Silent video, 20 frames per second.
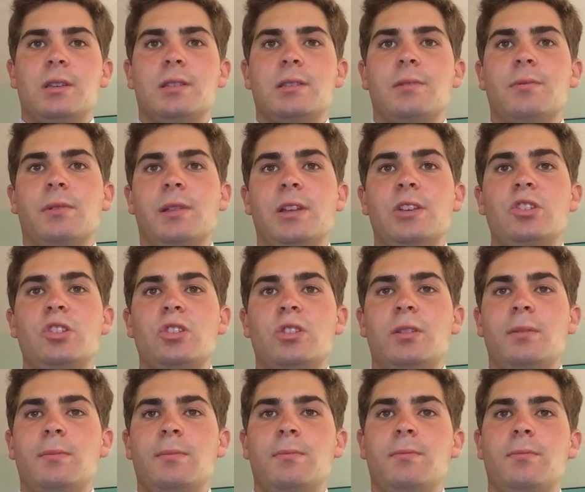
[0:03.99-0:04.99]
is the
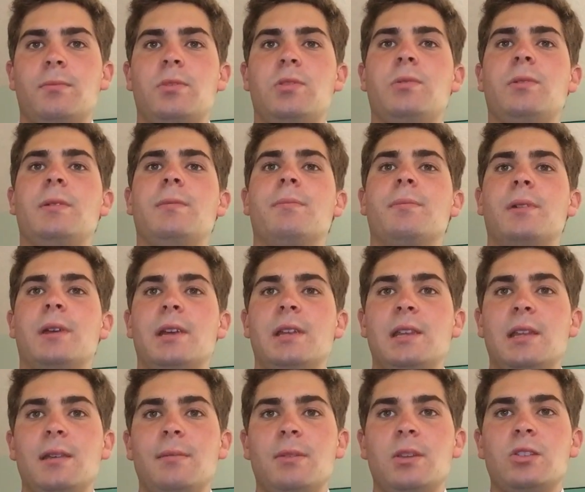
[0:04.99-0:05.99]
relationship between brain
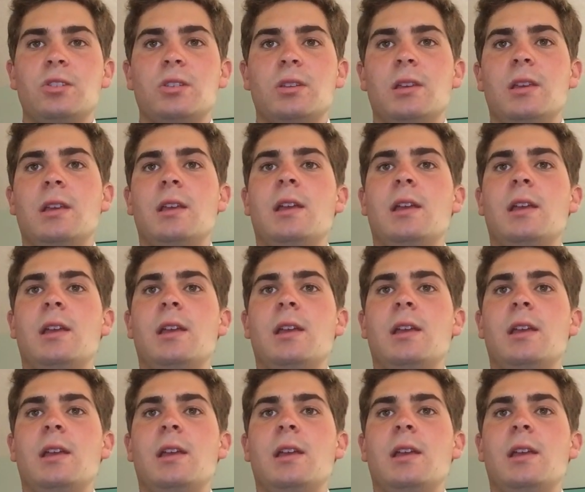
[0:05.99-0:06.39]
damage